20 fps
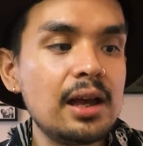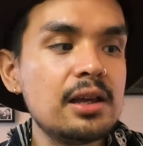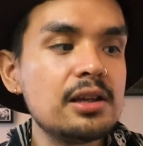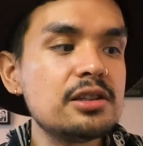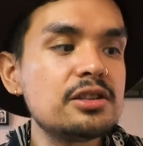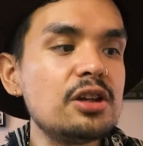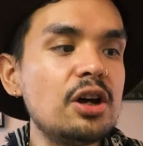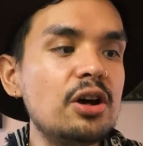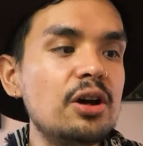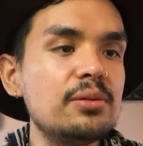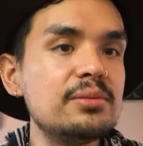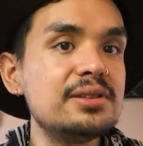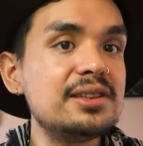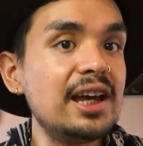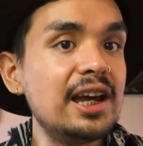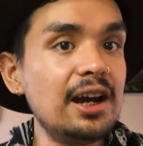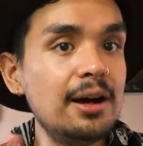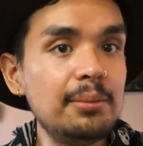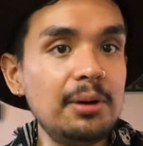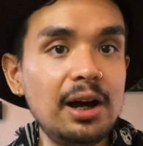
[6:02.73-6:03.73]
So
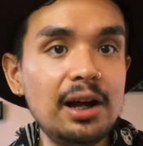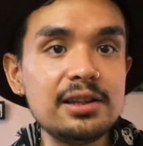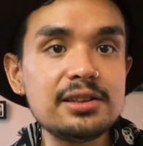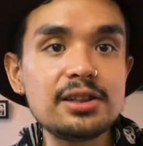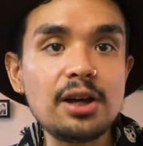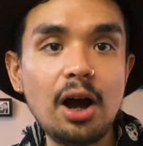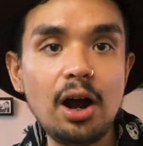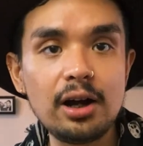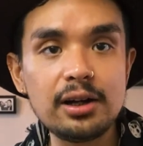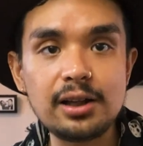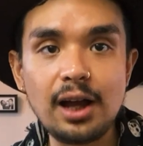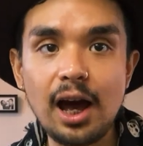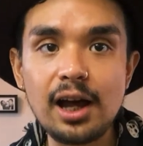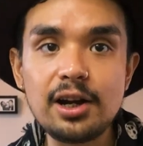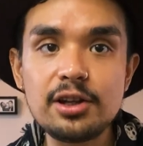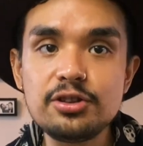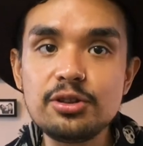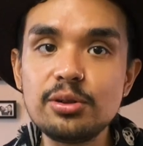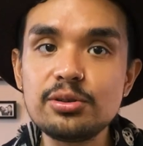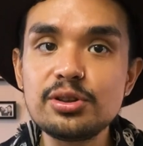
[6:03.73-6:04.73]
daemons are not
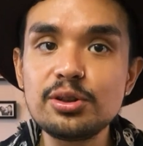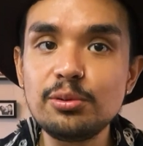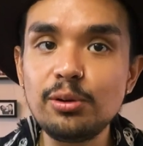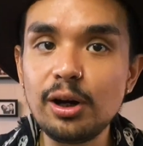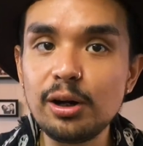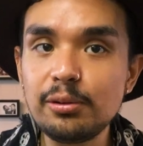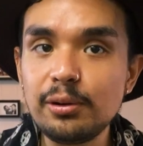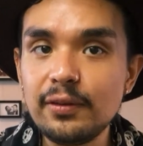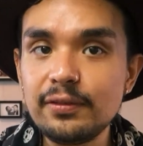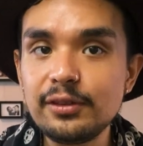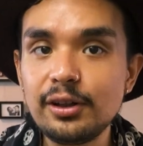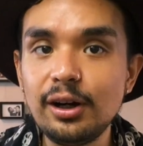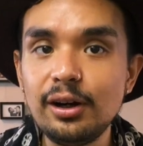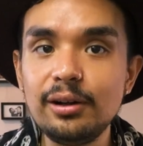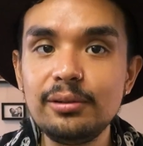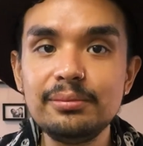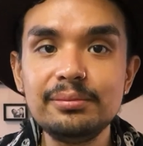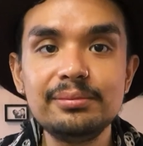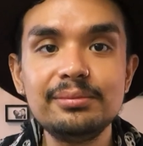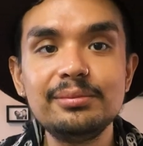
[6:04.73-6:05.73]
a joke to work with,
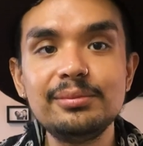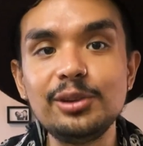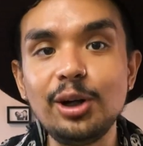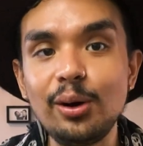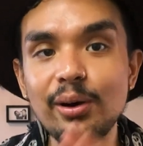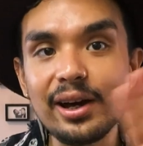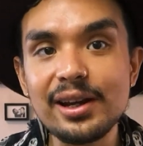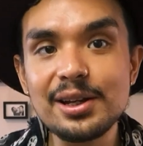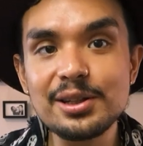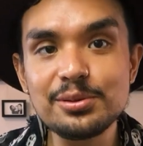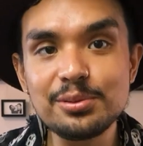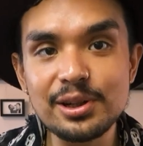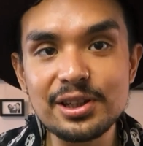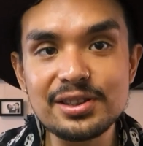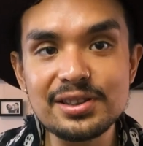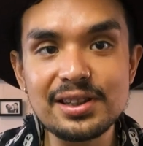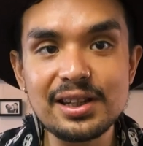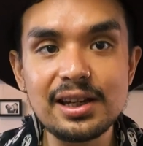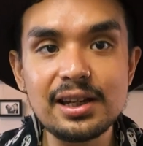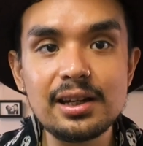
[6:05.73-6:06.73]
though. Don't get it
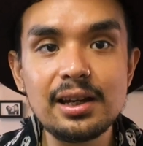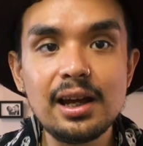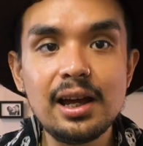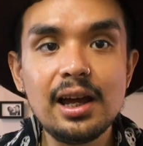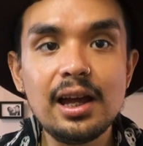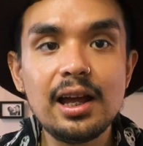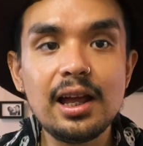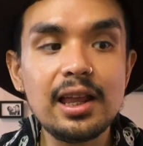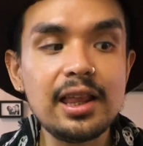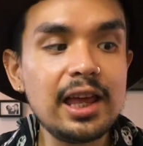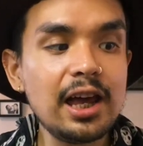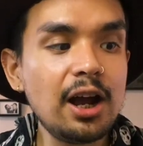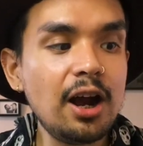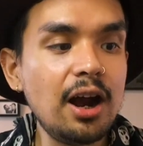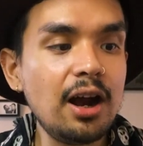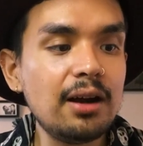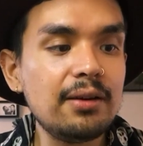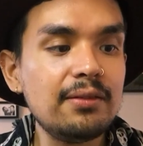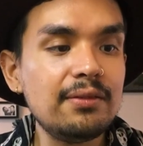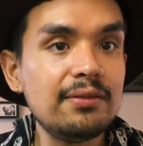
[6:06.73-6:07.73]
twisted. They
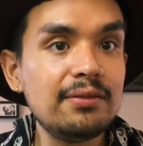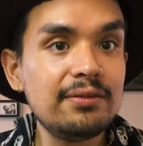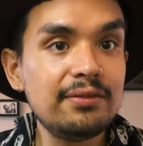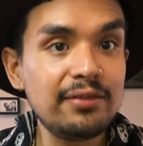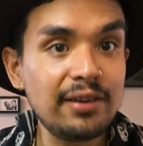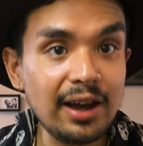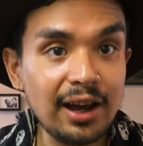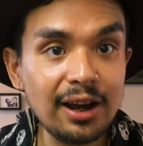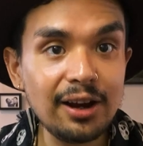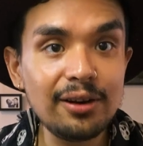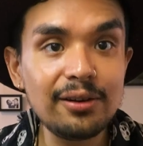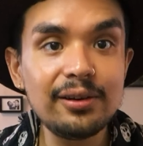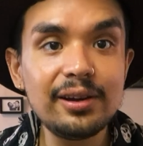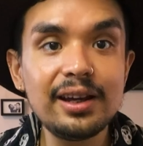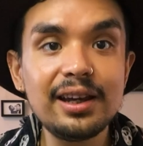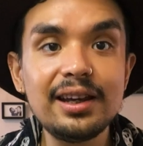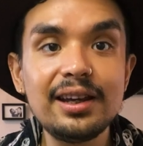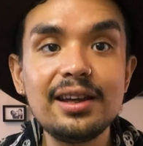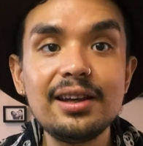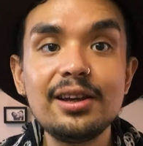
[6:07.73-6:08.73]
are
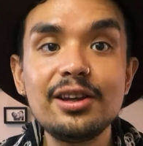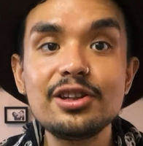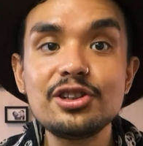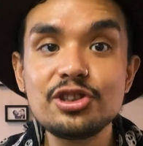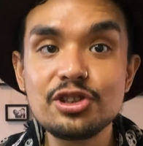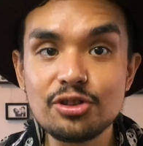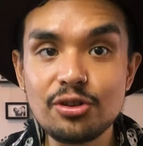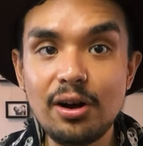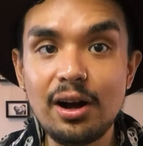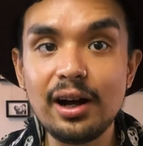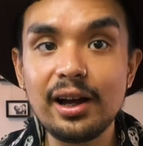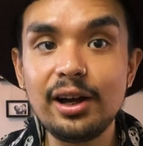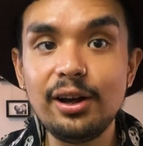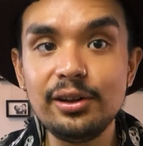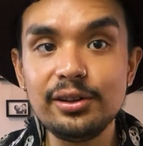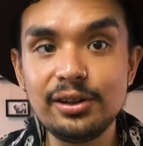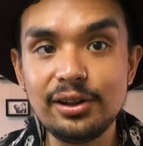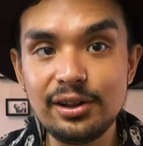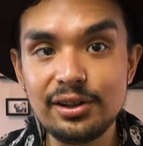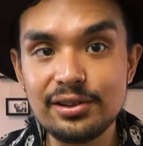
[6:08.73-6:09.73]
very strong
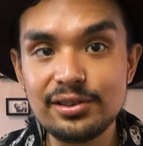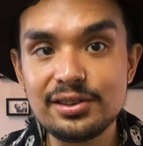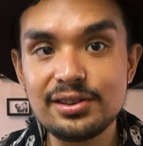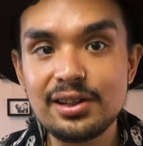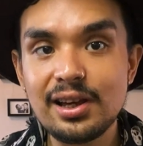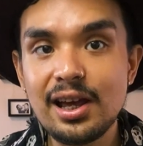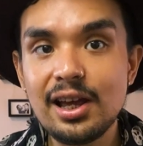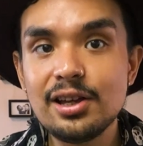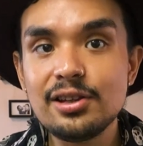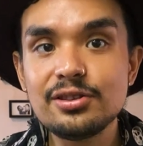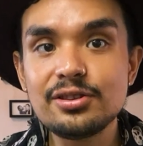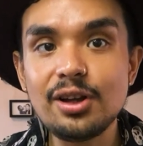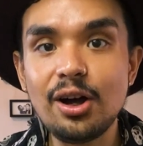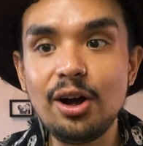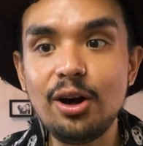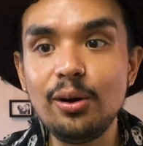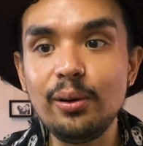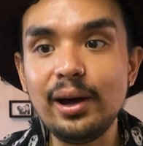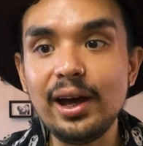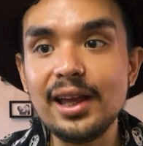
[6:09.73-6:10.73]
elders.
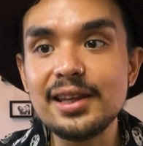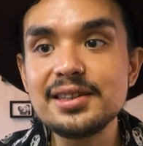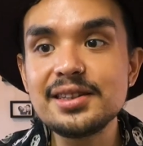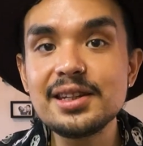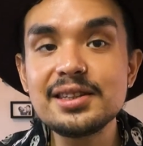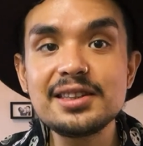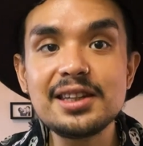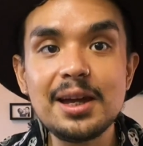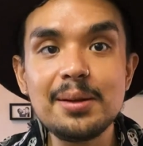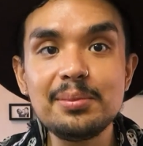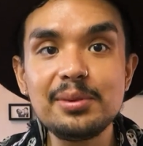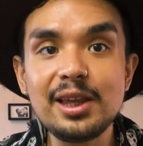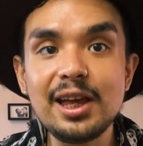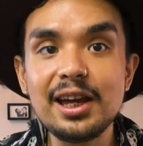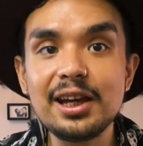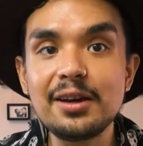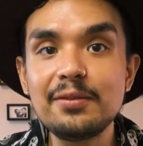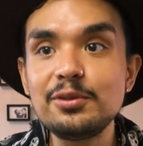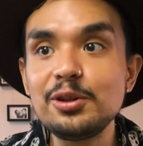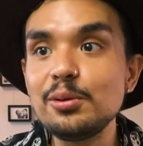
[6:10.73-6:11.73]
So it's the same thing
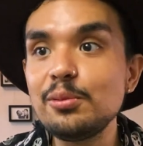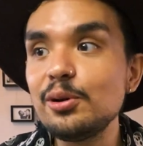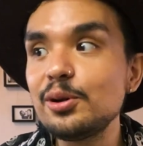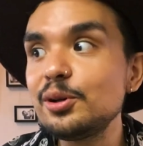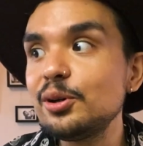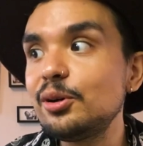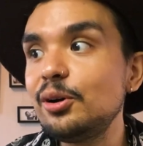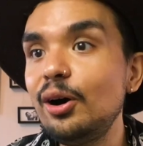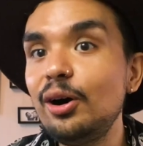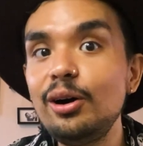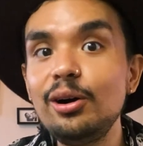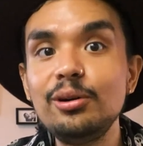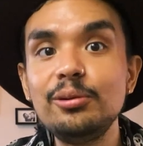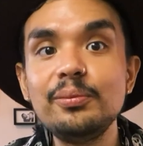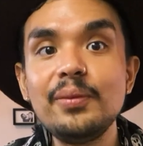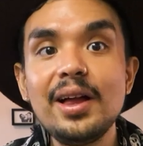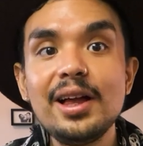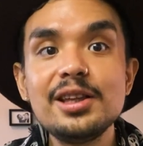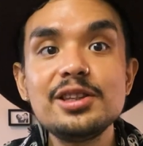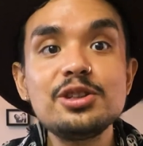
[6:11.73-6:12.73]
if you were to
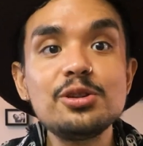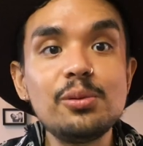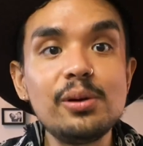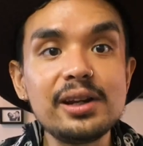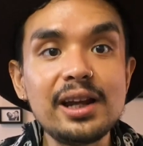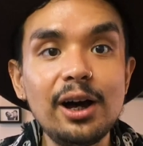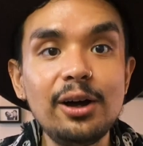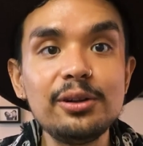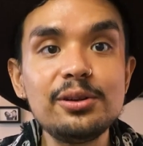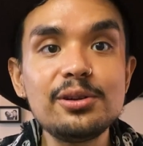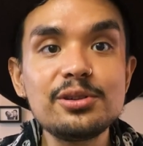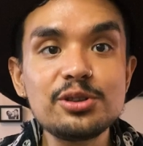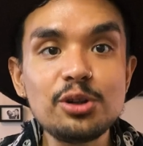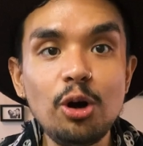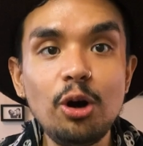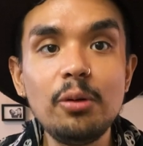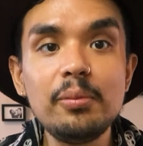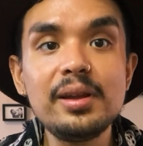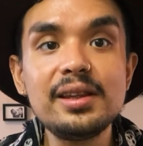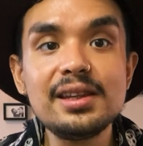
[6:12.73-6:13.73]
go to an elder's
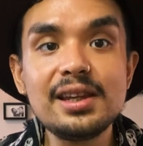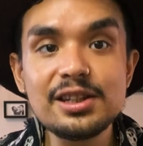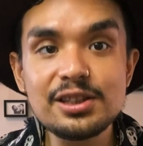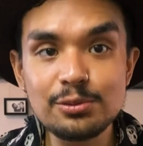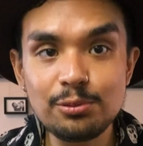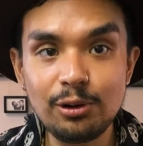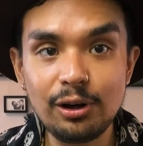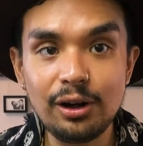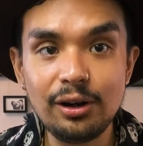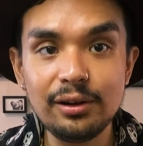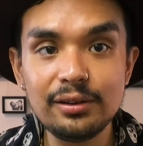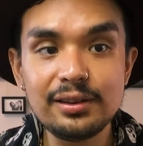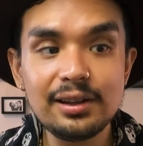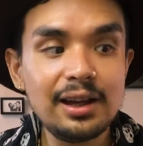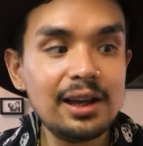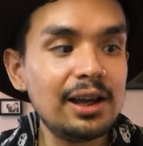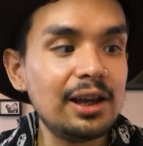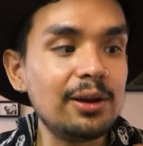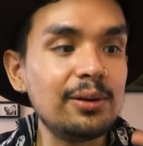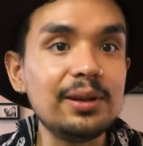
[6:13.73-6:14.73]
home in this world.
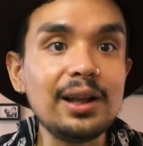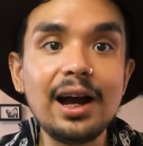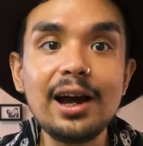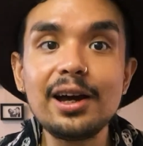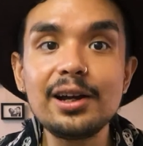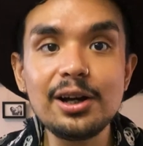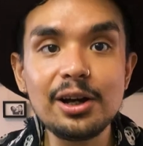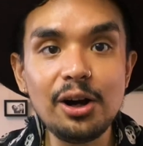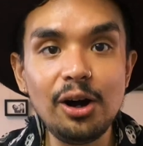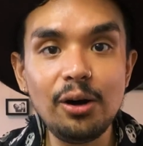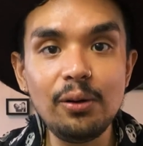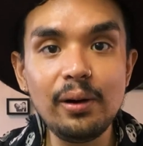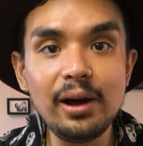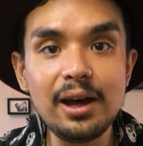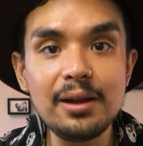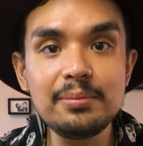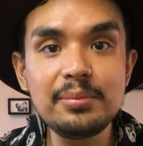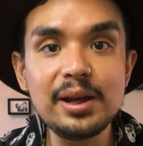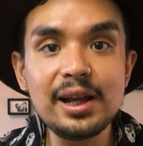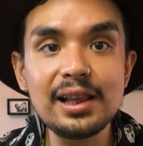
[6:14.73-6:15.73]
You're not going to go
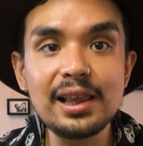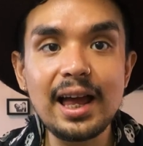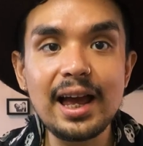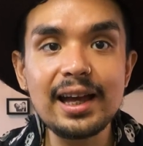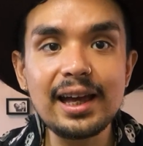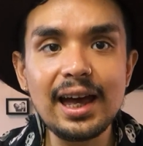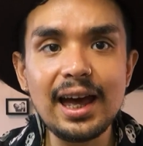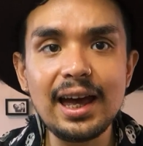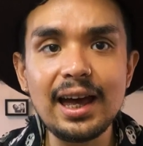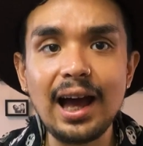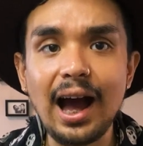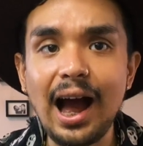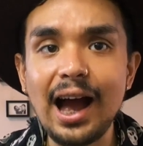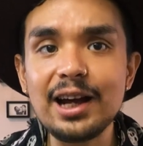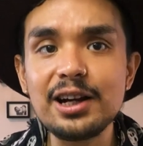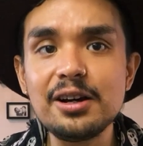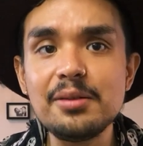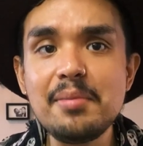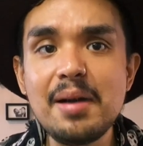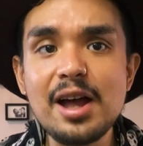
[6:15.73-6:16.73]
in being like, hey, I
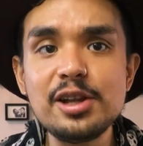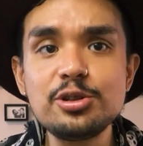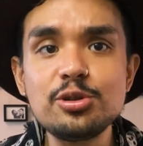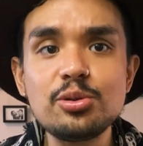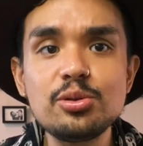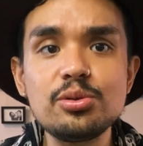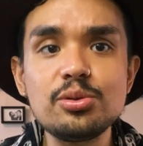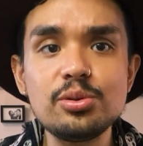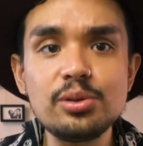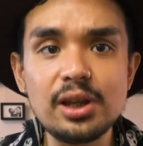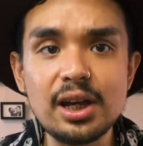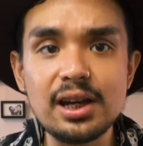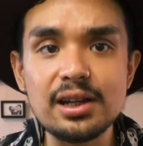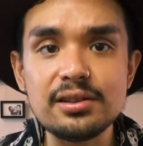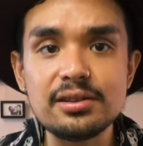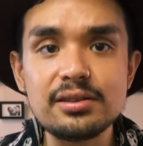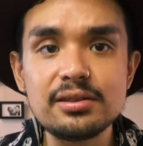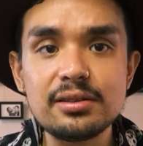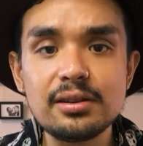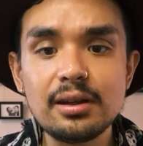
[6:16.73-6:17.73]
command you to do
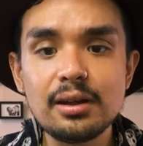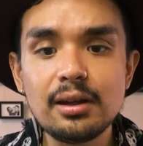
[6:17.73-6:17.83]
this.